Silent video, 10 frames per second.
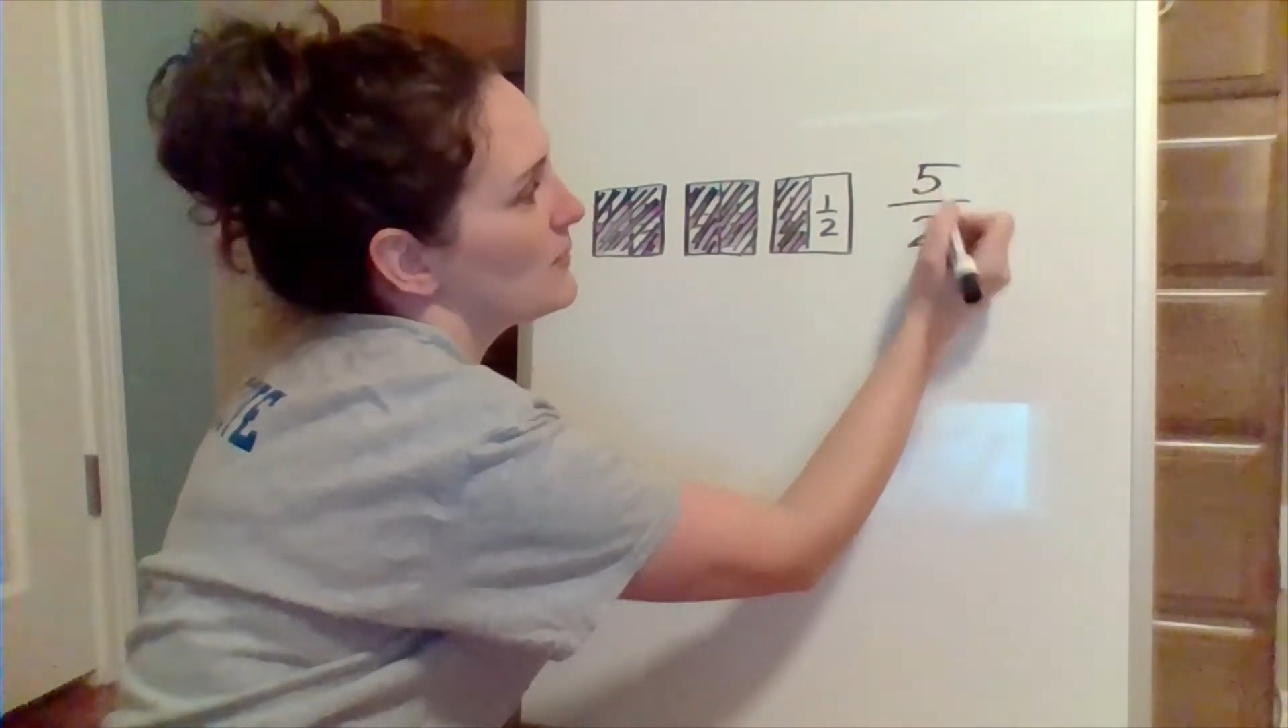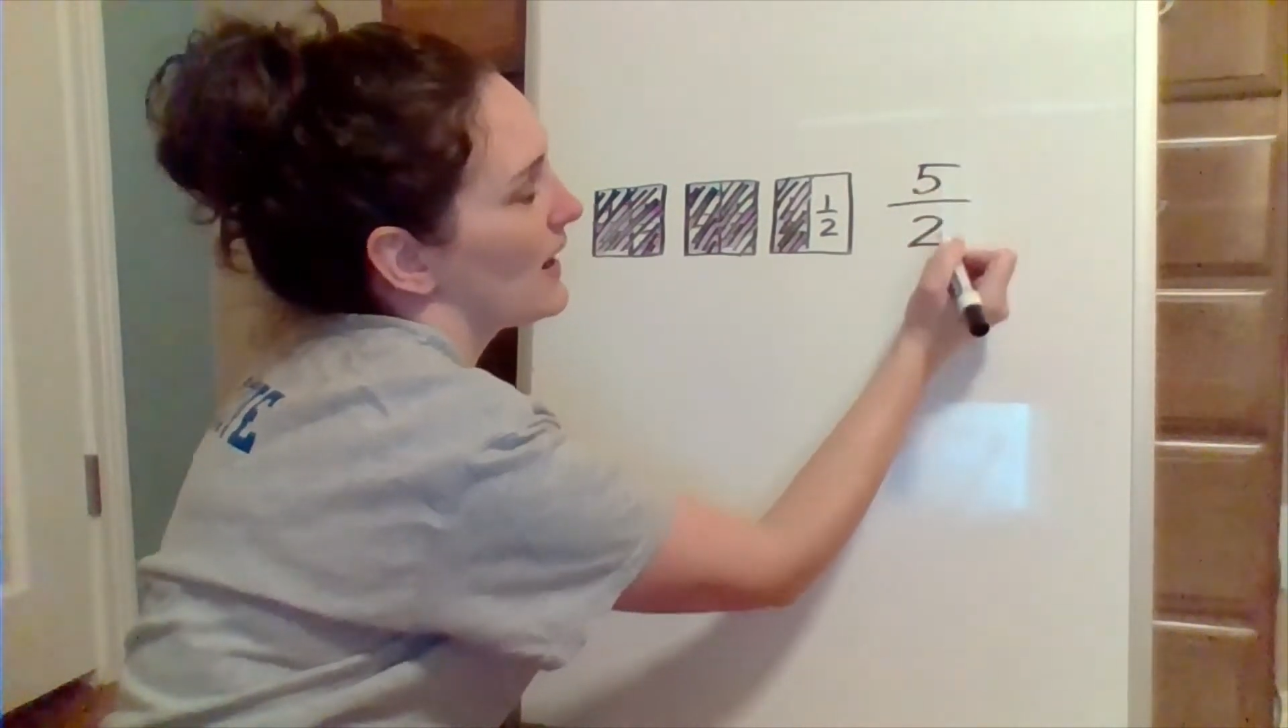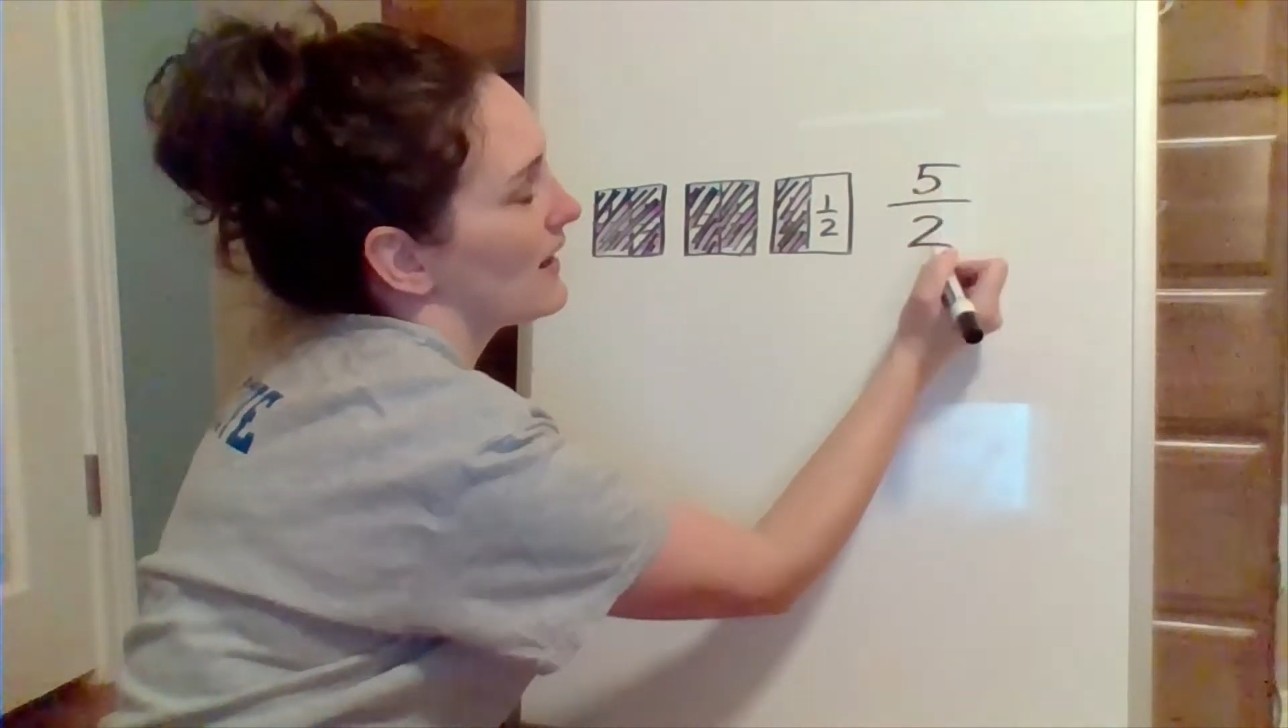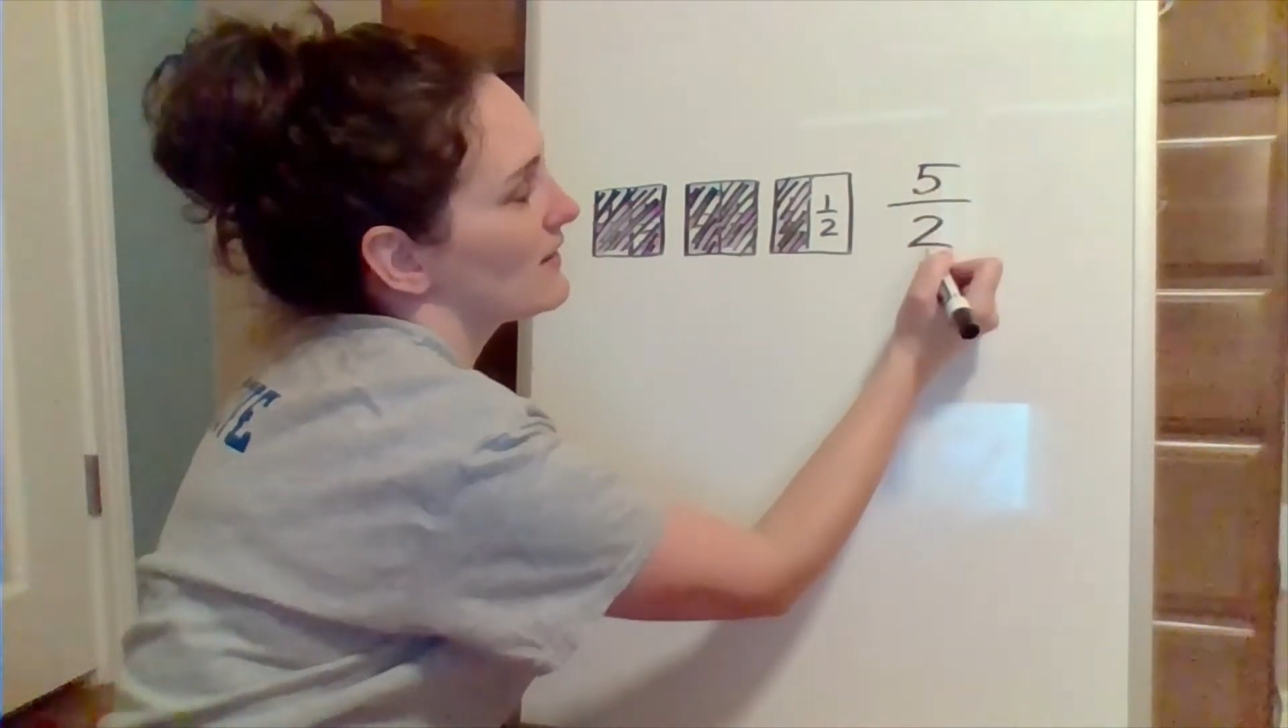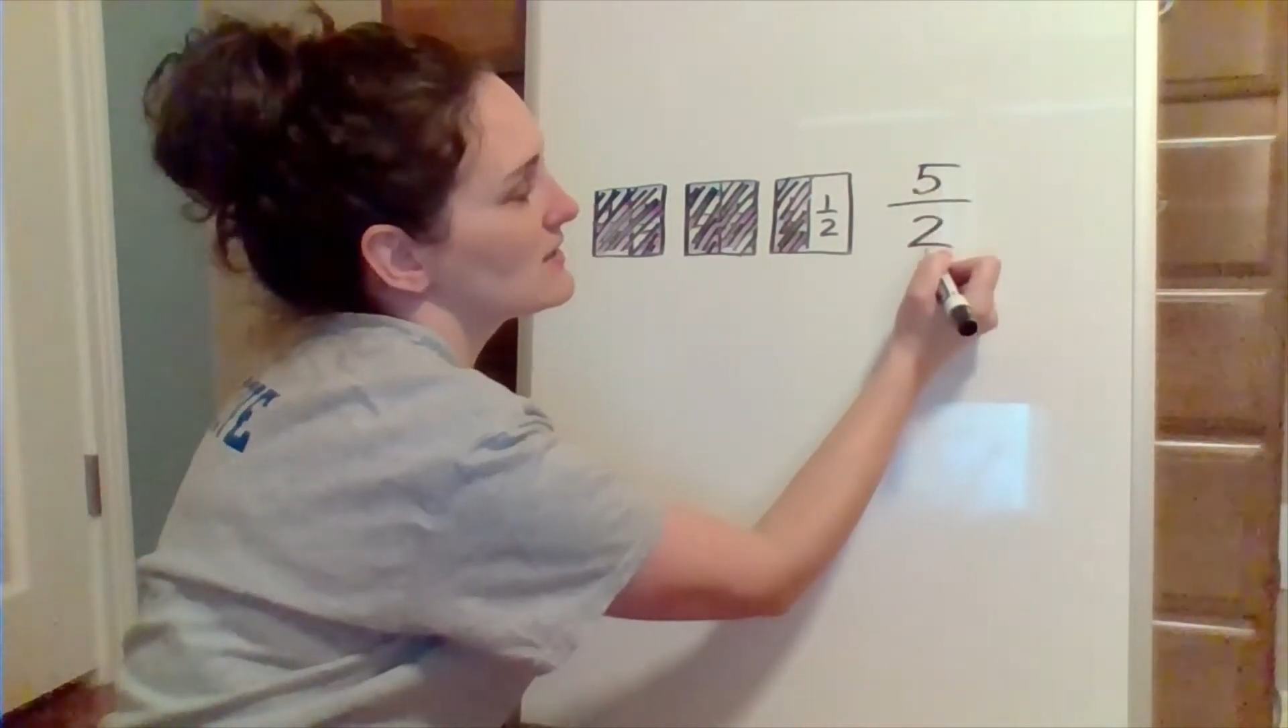
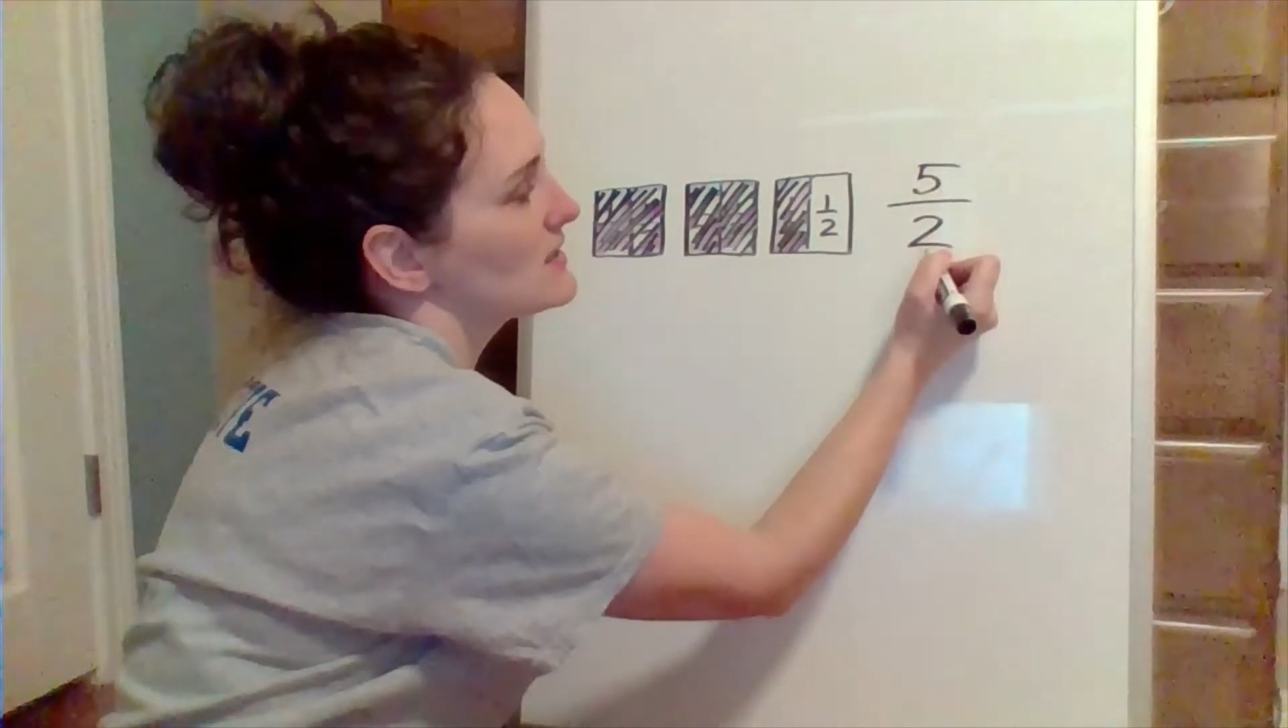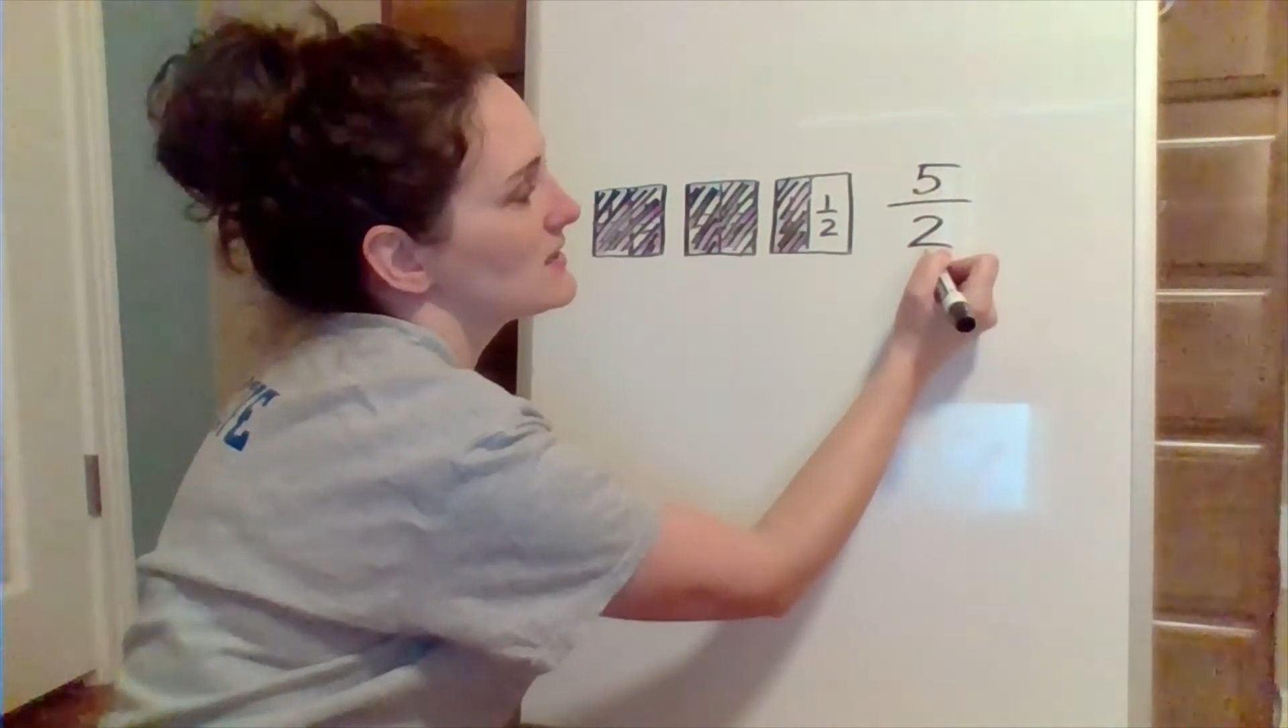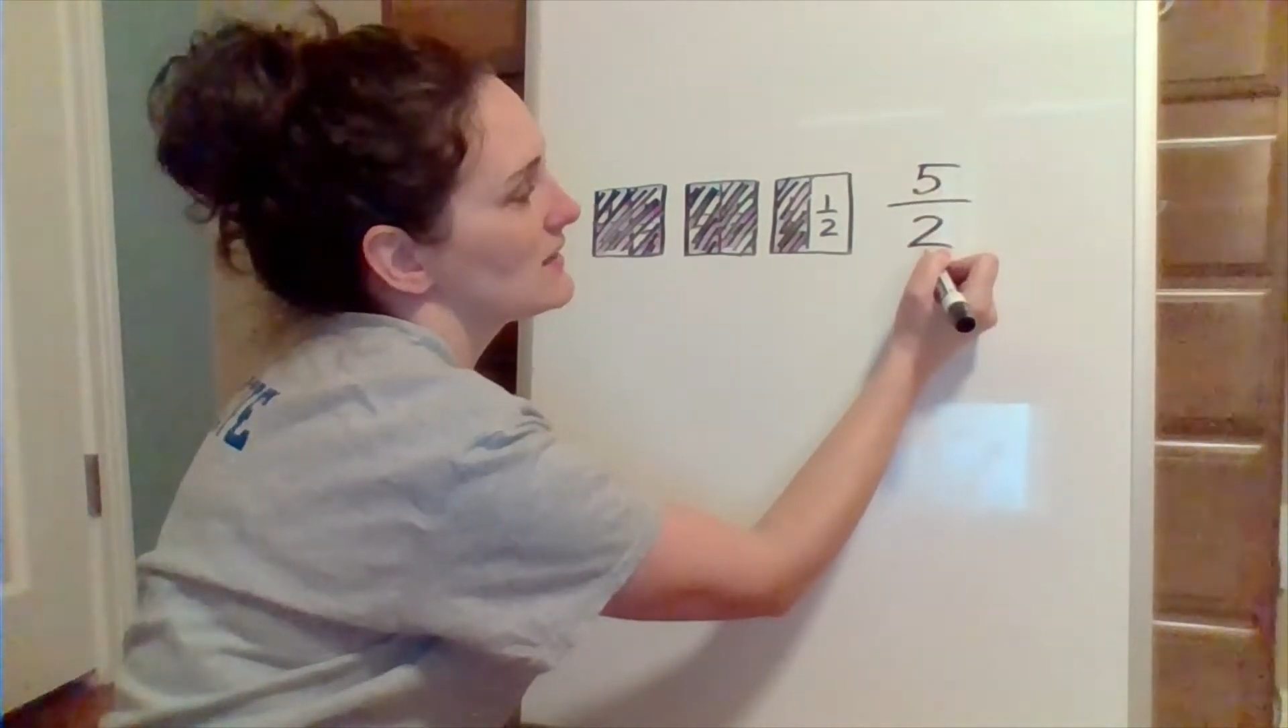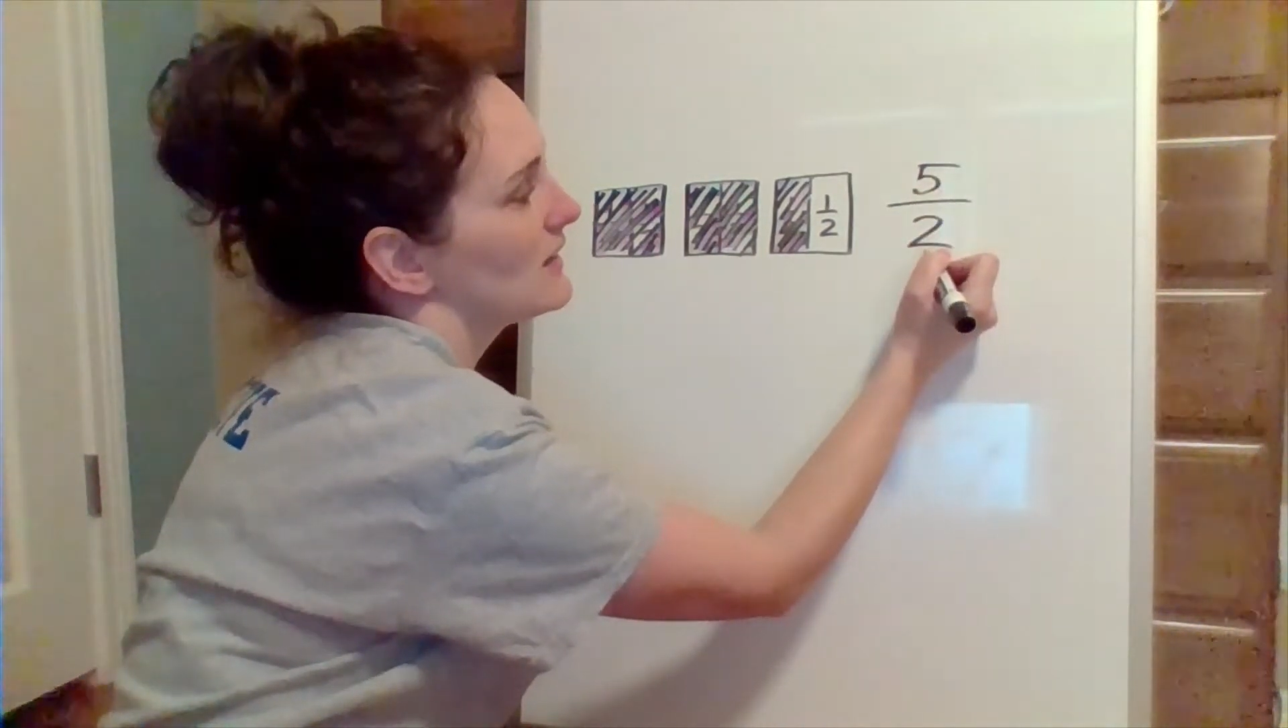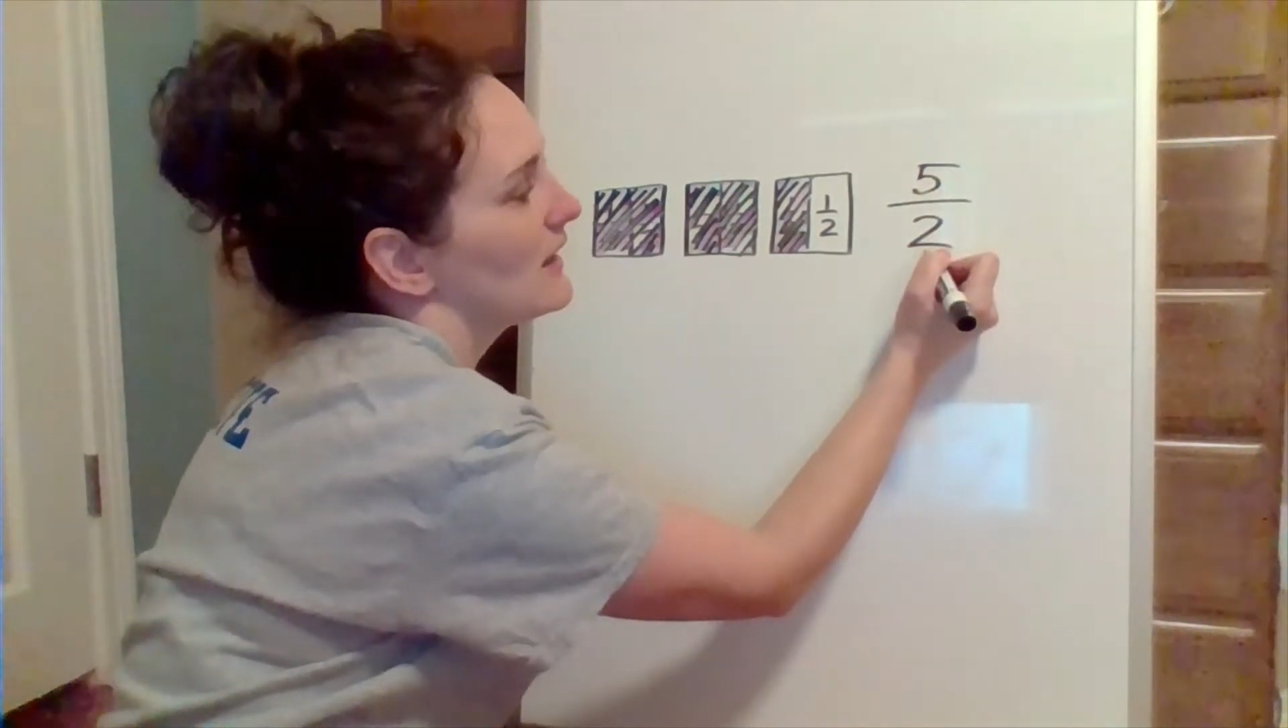parts